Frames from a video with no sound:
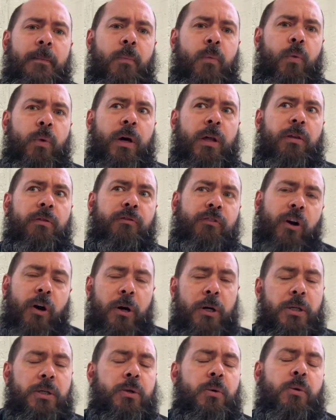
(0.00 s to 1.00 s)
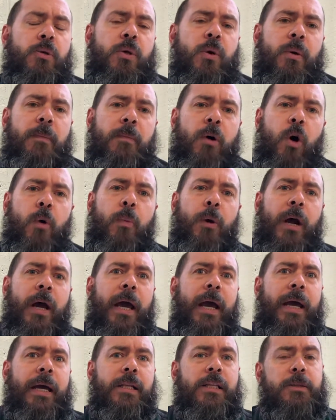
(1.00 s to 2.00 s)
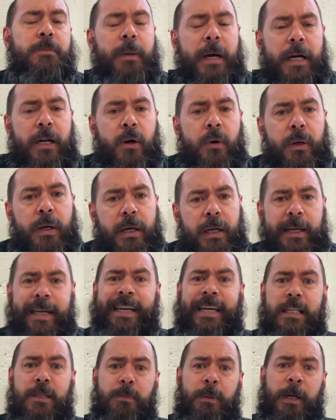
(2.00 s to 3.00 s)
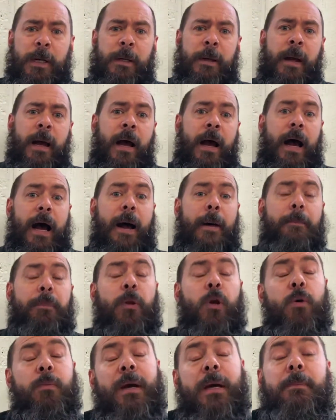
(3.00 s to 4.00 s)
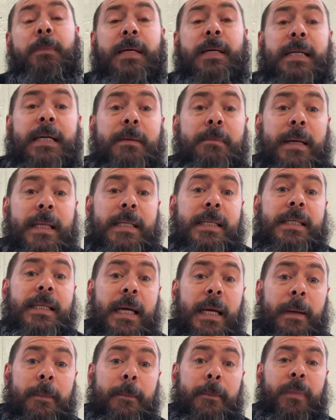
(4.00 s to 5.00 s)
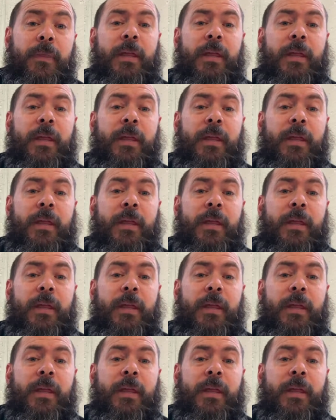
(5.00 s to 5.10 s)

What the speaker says: with Forest also in Marlborough and Spade Oak in Gisborne, who make Petit Manseng.